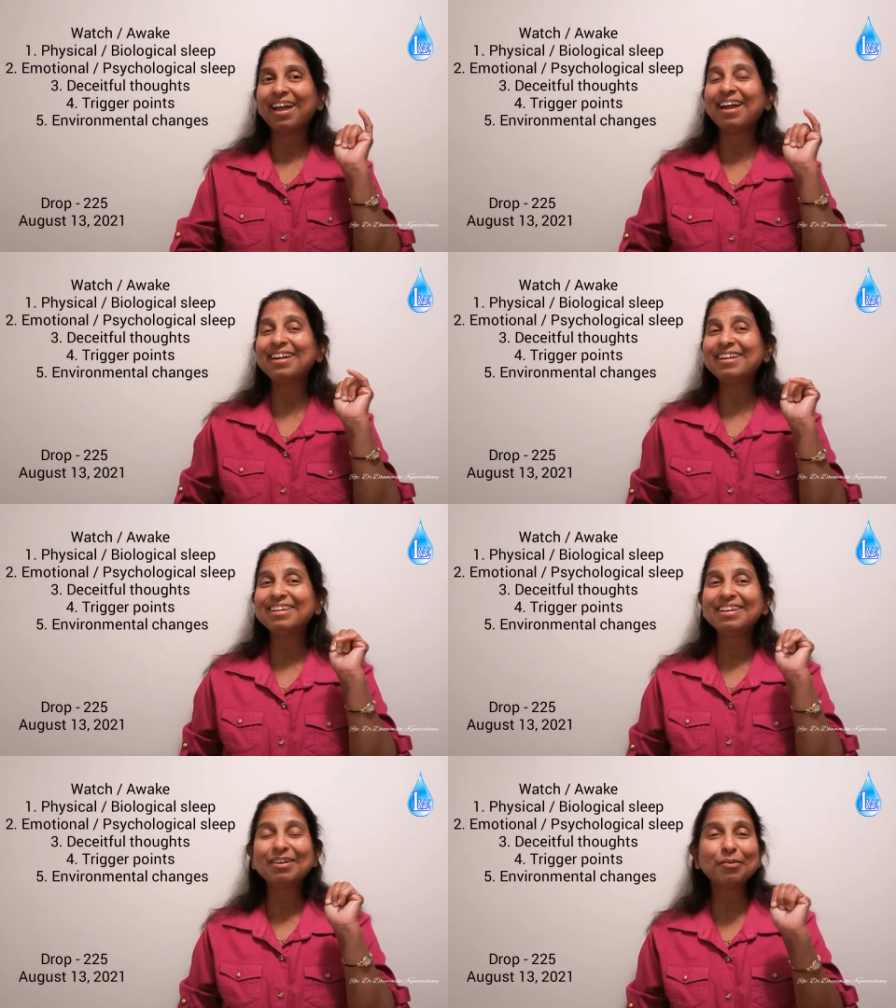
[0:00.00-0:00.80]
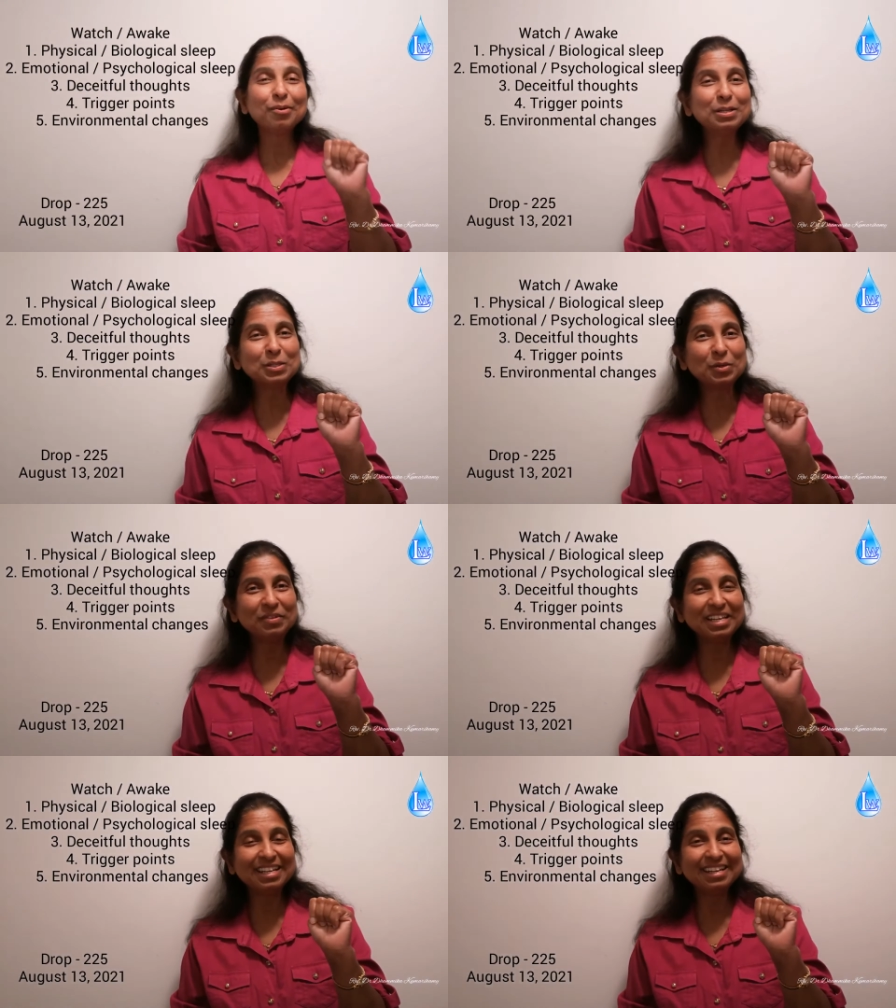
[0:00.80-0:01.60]
And also
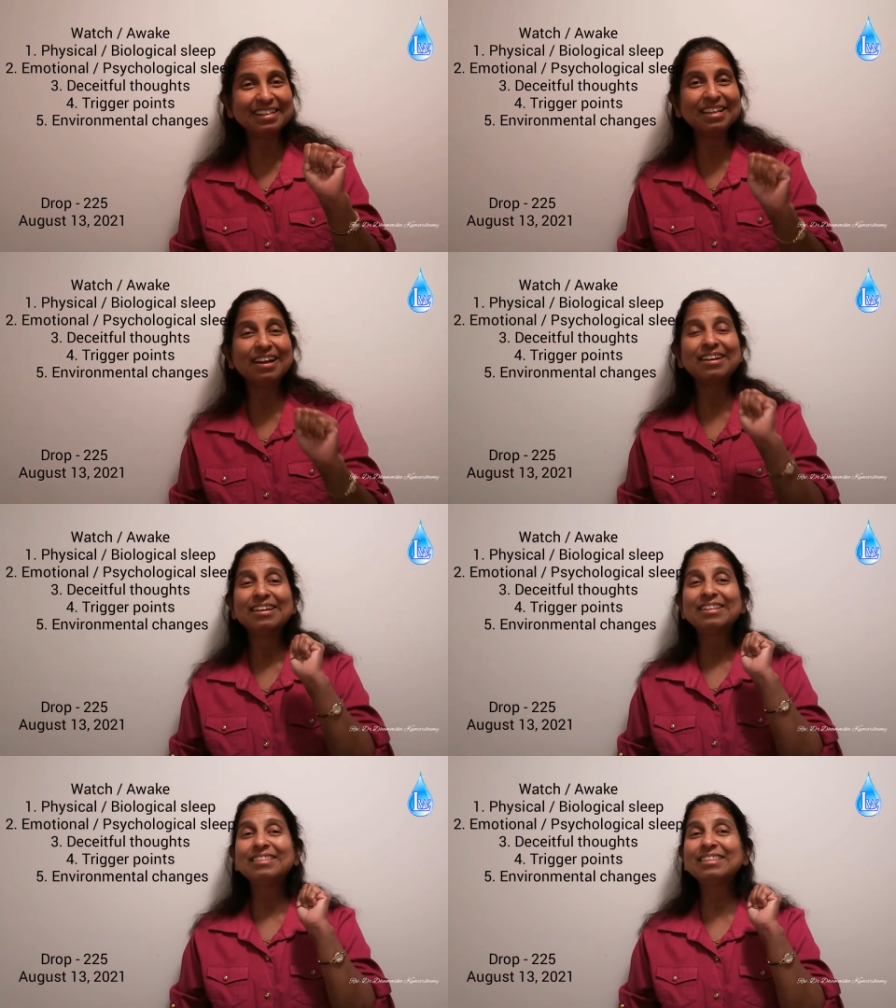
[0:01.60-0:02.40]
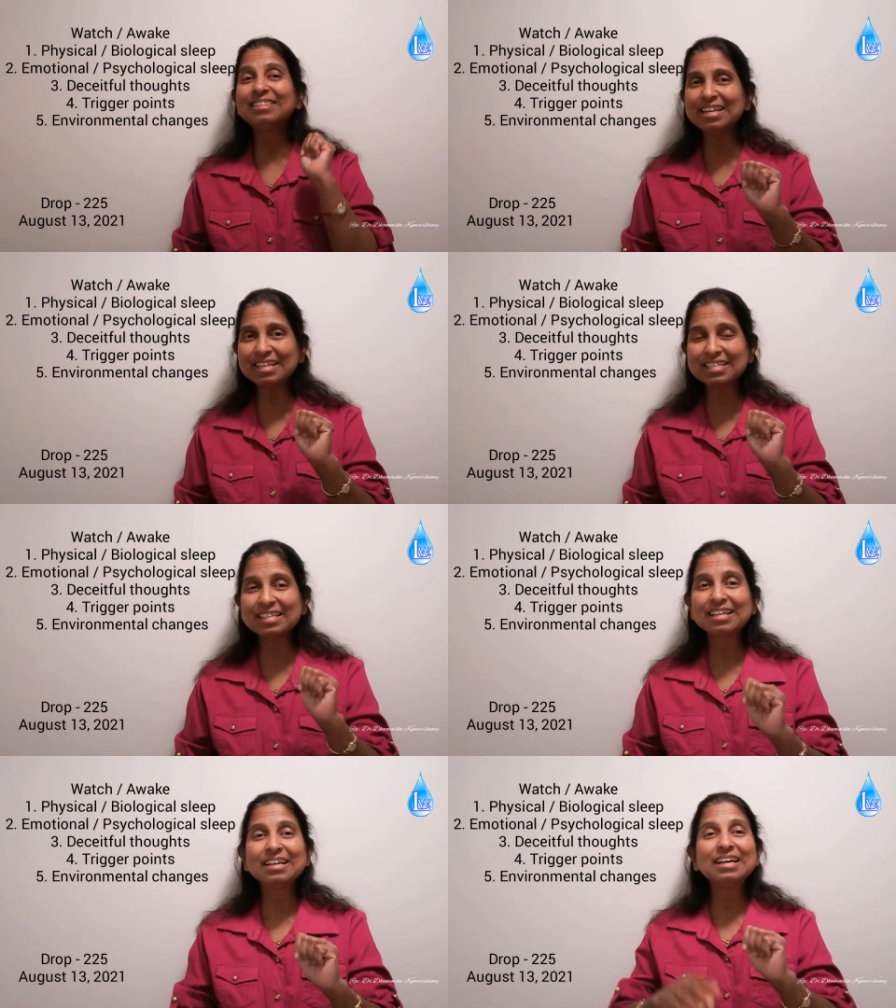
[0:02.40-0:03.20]
we learned that the
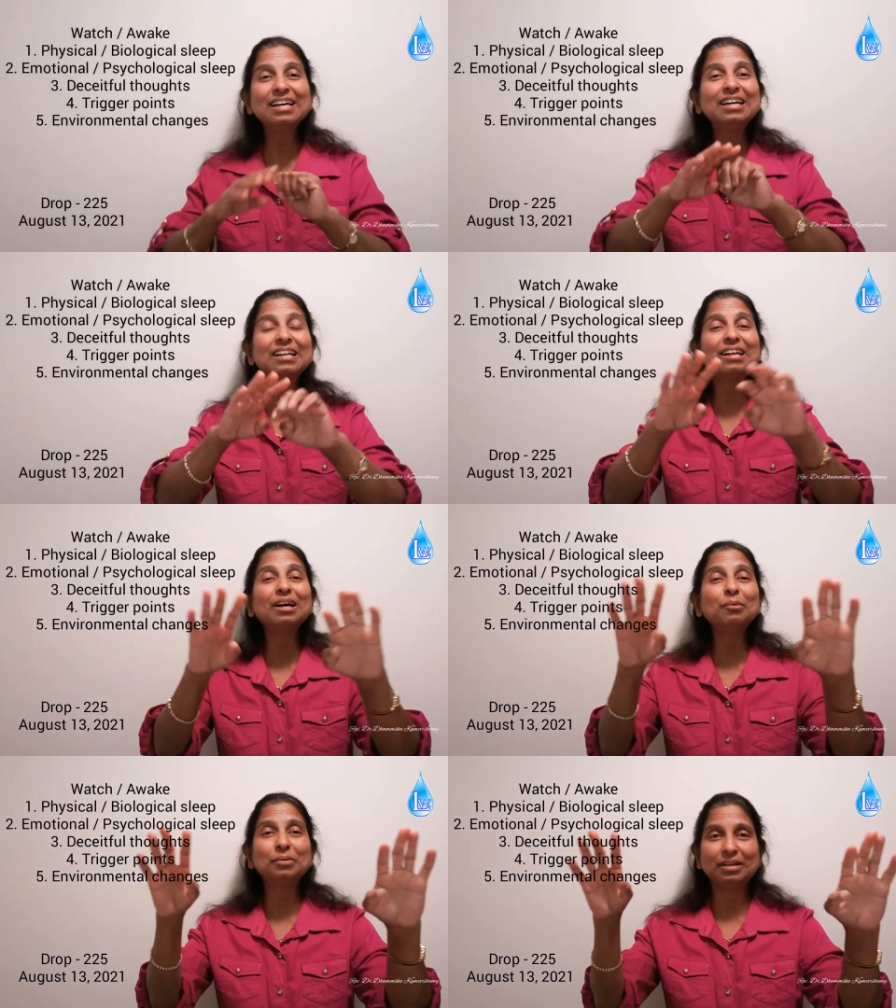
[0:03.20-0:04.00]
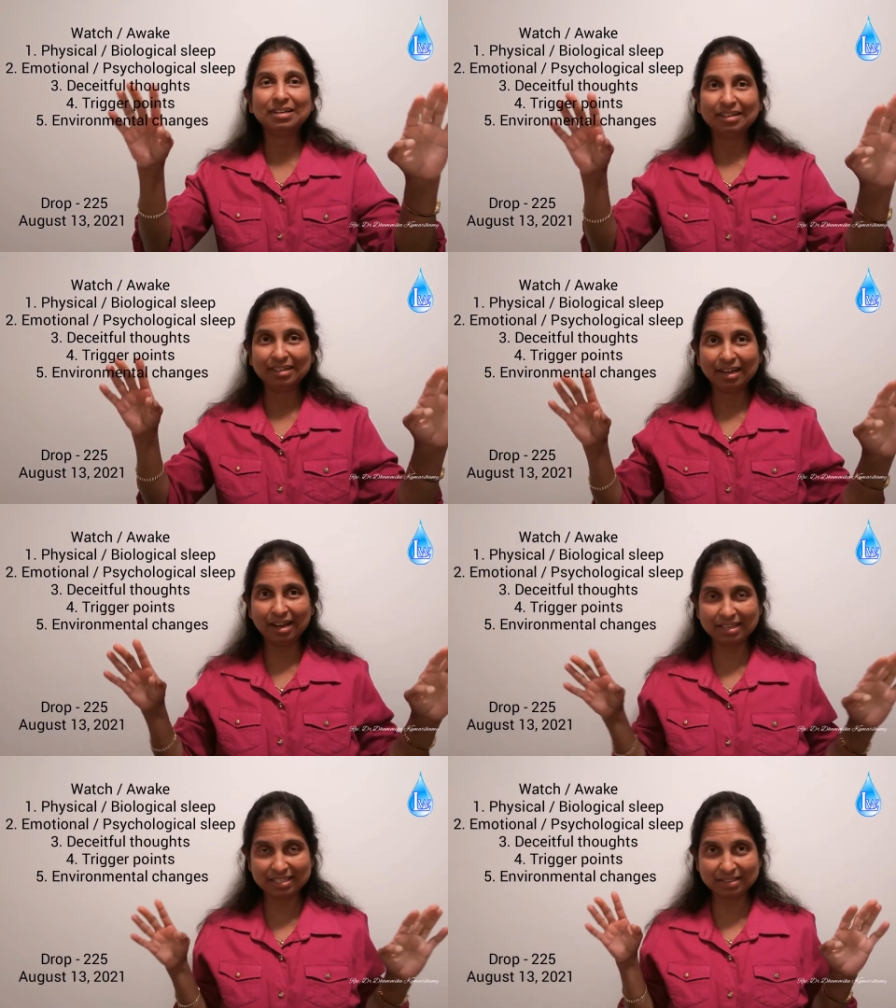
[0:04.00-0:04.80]
things around
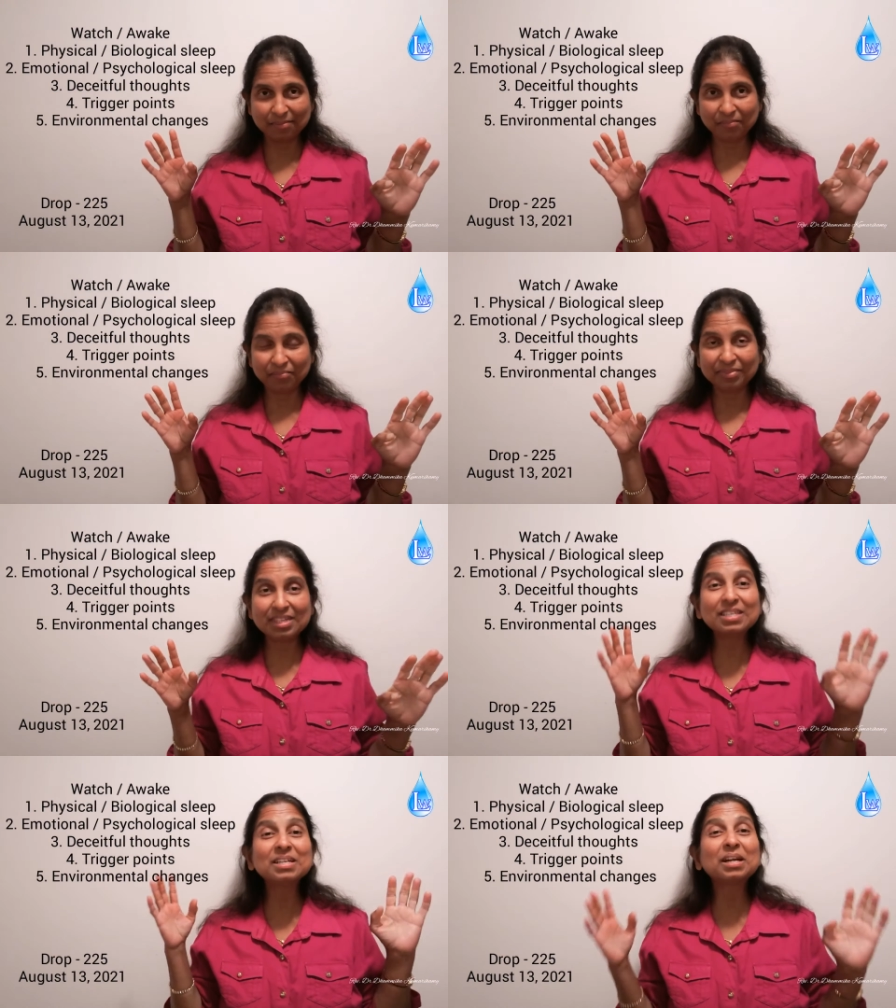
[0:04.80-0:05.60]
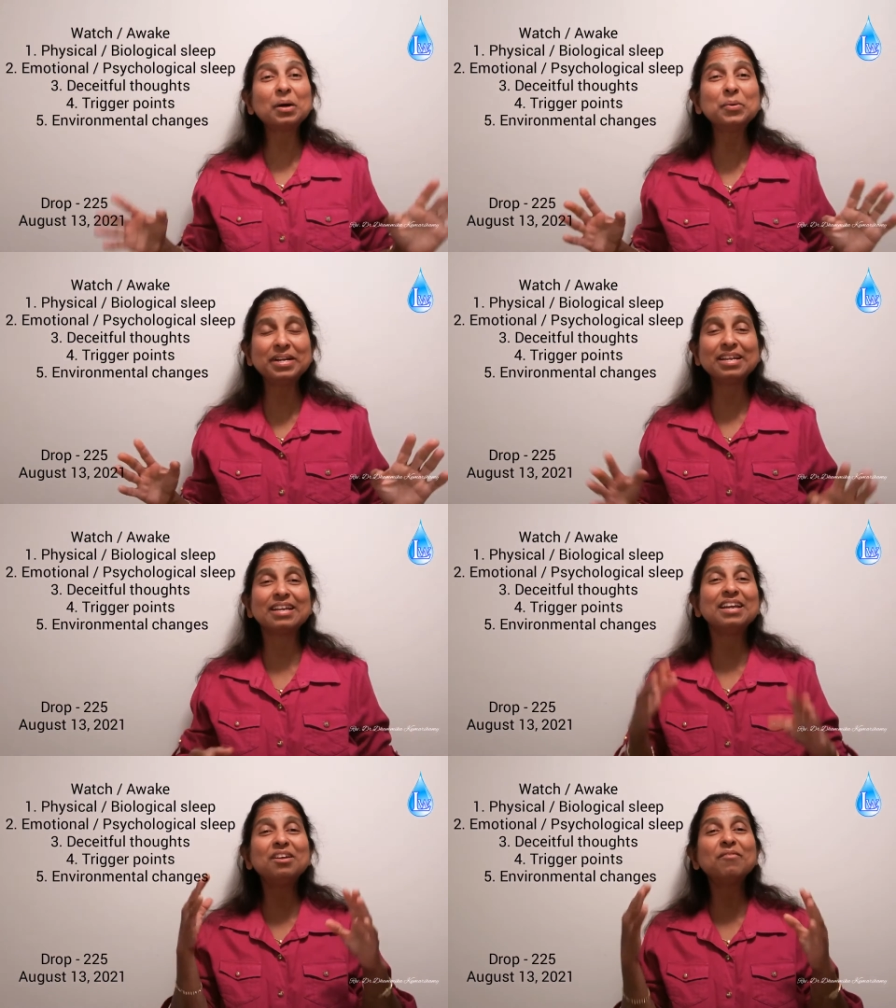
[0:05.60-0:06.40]
us, the
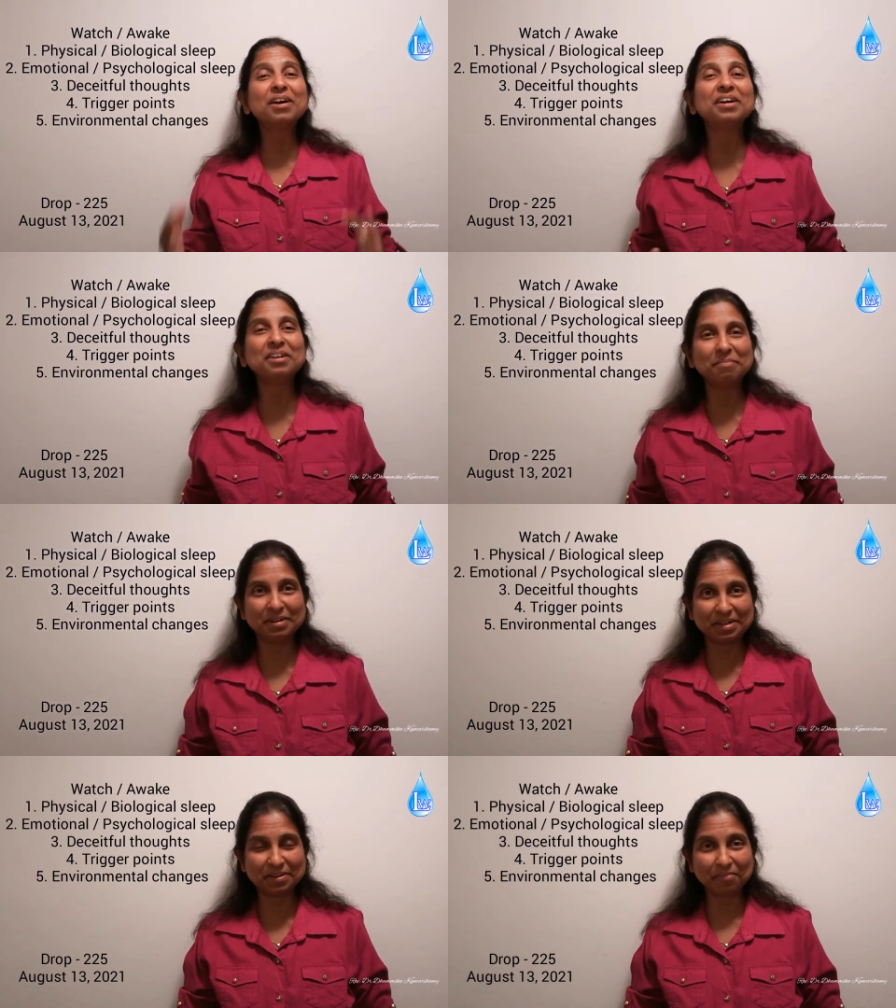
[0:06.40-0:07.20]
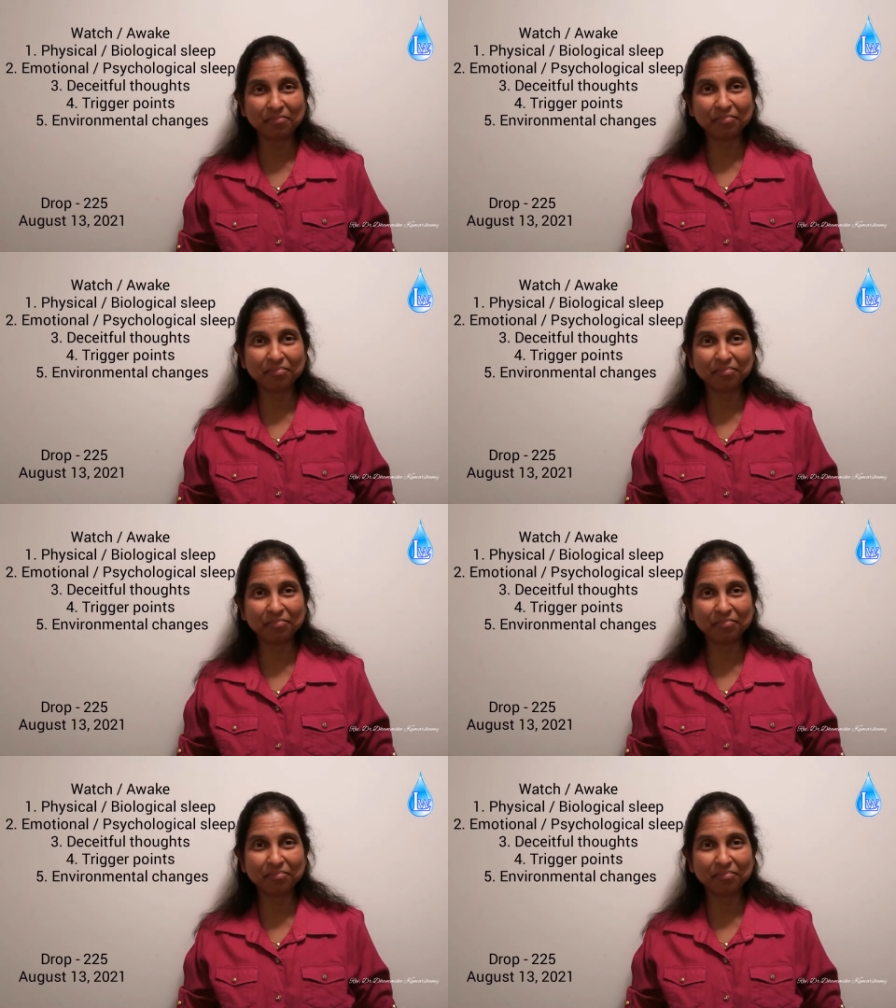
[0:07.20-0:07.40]
surrounding environment,